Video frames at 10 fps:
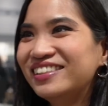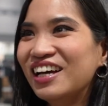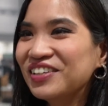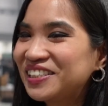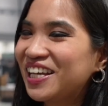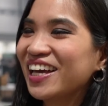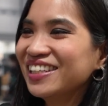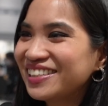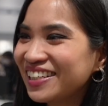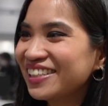Time is
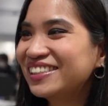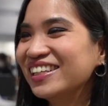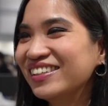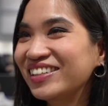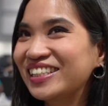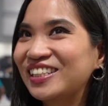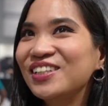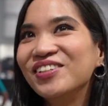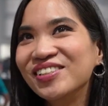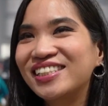changing, so it's
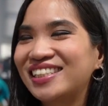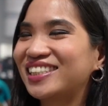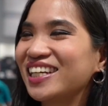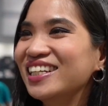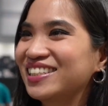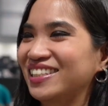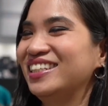huge change.